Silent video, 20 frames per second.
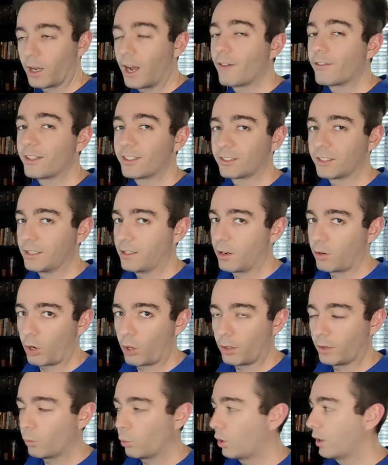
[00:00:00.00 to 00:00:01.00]
Obviously not
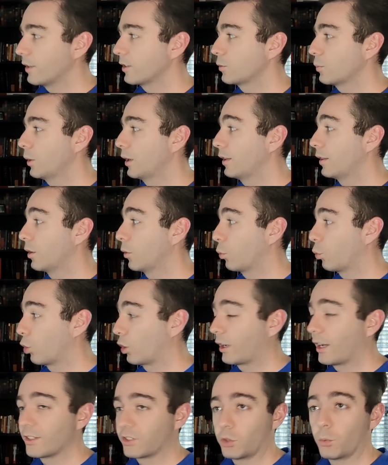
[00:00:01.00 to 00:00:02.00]
all at once, but the
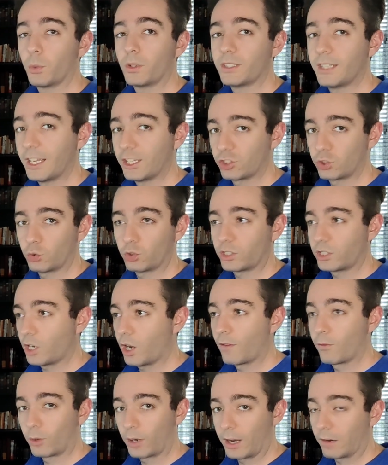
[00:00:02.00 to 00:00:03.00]
rook has the potential to
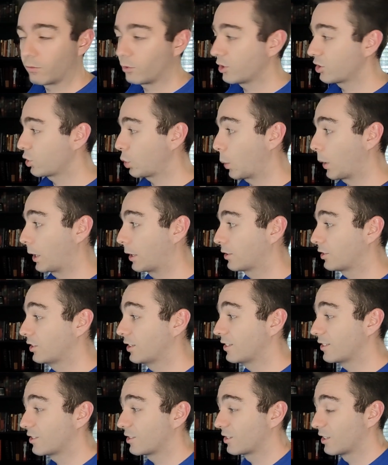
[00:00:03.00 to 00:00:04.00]
cover every square.
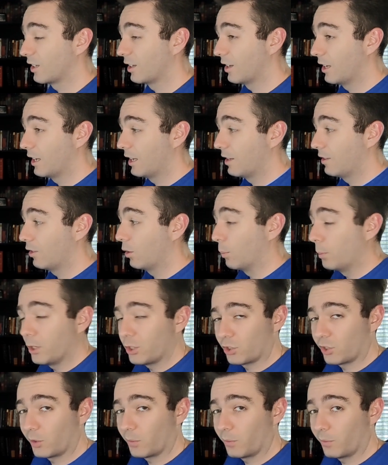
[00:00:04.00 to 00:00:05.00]
Since the
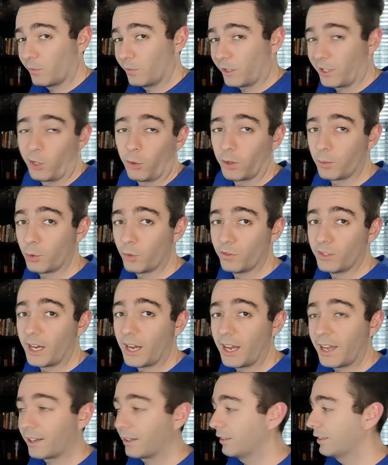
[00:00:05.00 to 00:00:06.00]
bishop can only move
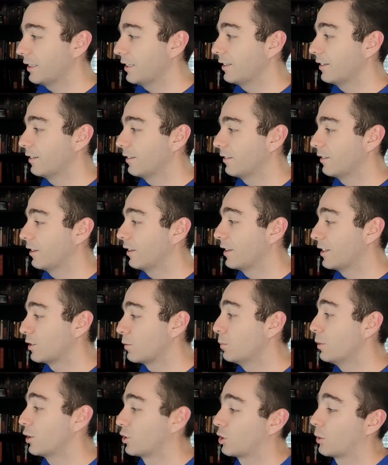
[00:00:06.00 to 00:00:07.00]
diagonally,
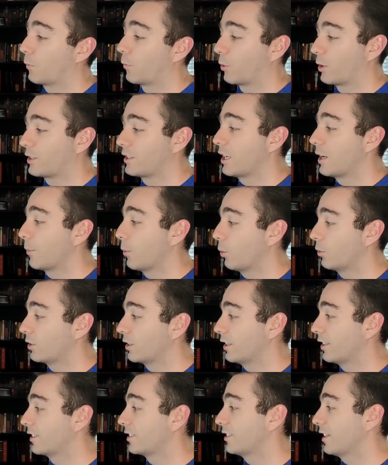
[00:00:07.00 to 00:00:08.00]
this bishop, for example, is
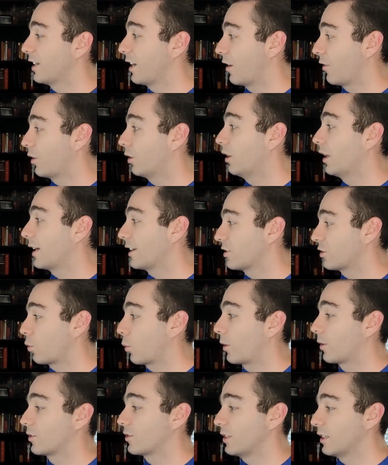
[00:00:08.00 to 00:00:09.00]
going to stay on the light
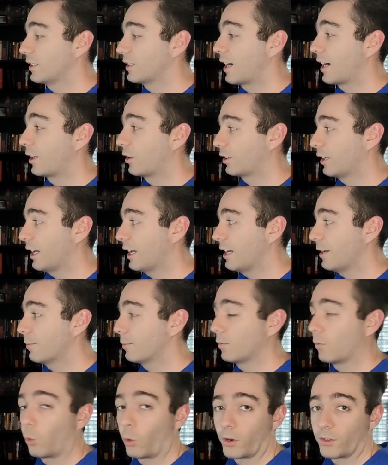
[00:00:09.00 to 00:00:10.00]
squares the entire game,
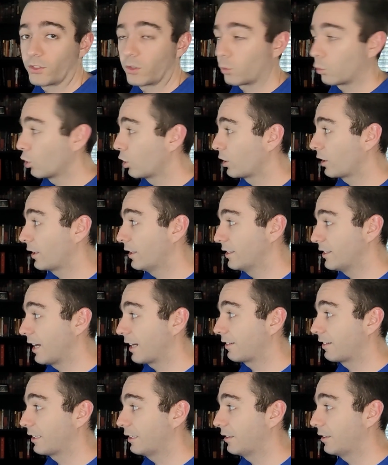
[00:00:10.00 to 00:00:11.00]
whereas the rook can
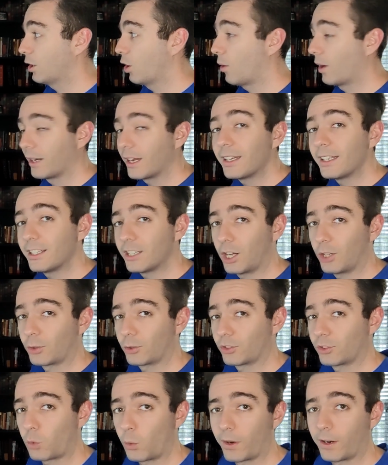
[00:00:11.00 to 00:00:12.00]
technically go on any
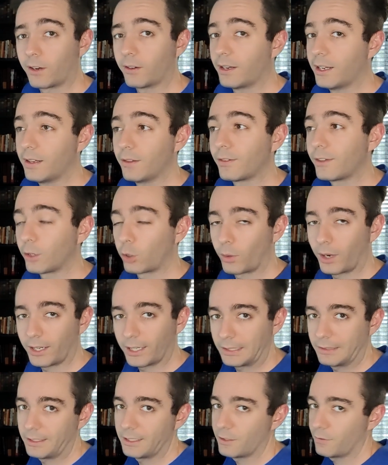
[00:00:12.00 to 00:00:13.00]
color square and
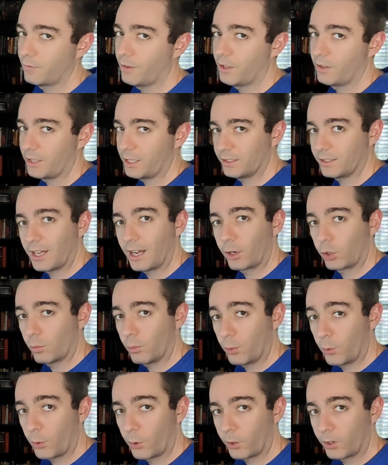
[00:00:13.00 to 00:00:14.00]
theoretically defend the
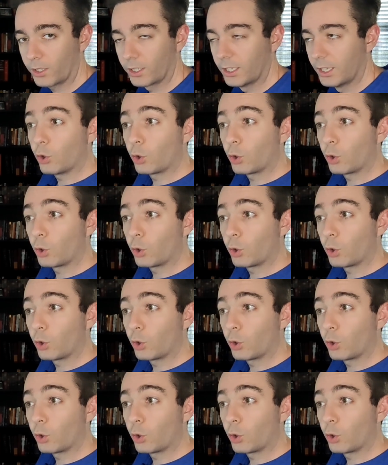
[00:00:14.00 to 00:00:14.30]
entire board.